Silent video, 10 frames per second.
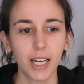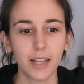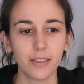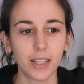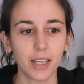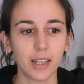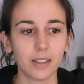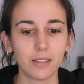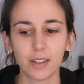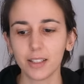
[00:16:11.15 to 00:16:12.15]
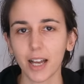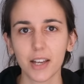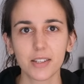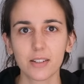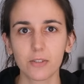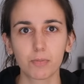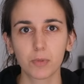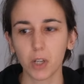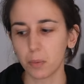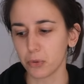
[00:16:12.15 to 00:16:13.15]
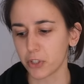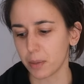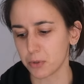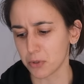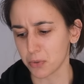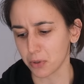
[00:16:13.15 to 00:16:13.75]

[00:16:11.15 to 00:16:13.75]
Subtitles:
and then the last couple chapters